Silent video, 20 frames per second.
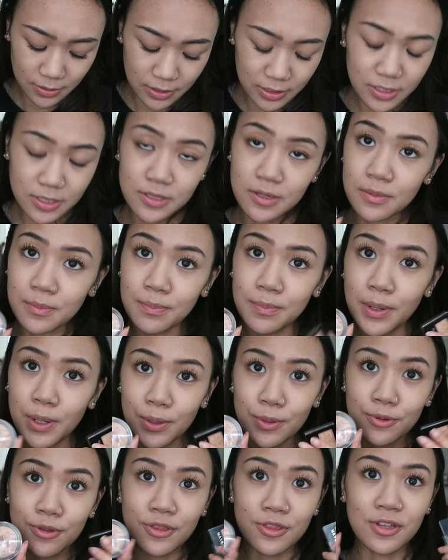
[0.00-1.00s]
These are
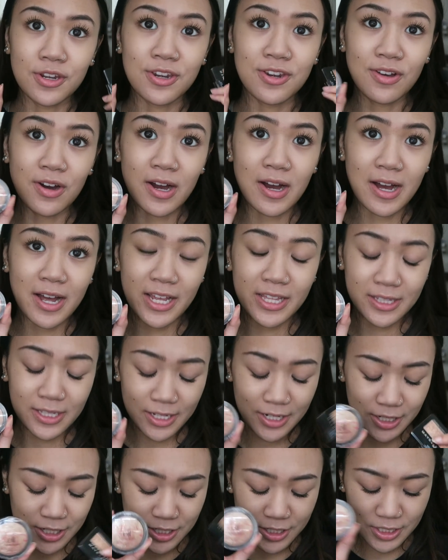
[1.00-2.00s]
both not
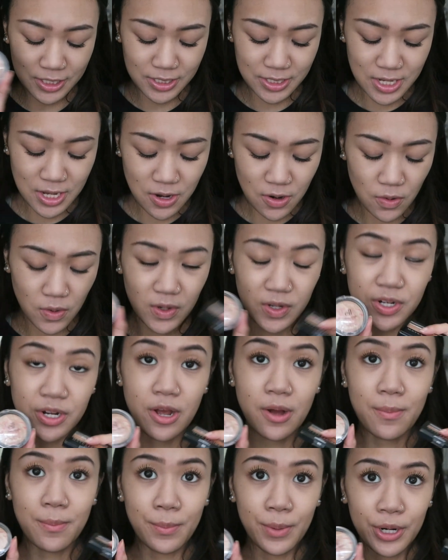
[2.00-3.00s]
highlighters or
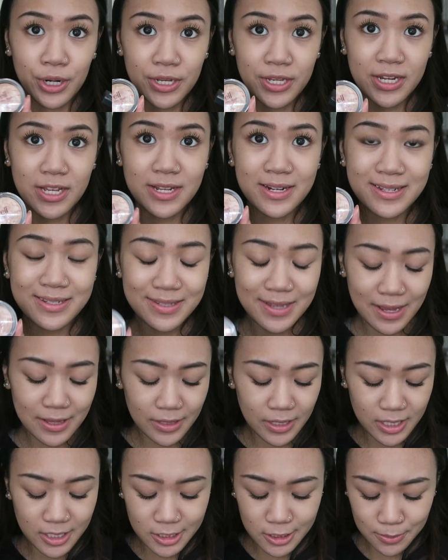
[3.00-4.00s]
not marketed as
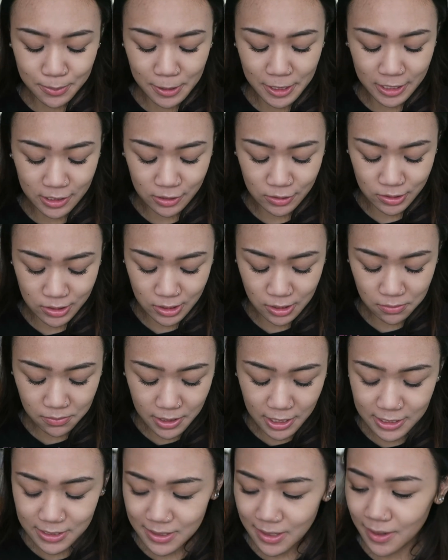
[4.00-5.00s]
highlighters, but I use them
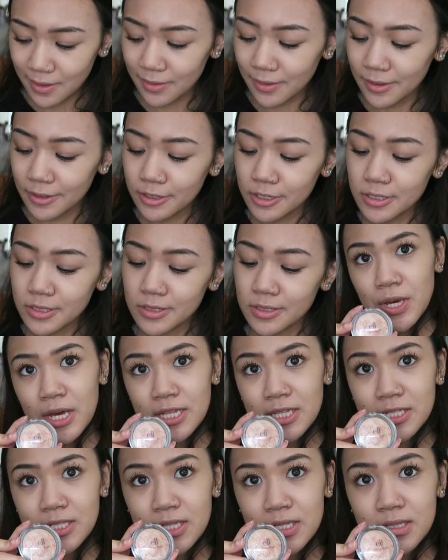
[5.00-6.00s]
as highlighters.
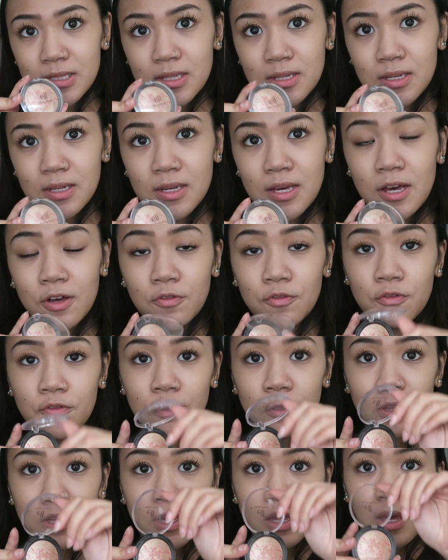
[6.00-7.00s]
Yeah, this is the e.l.f.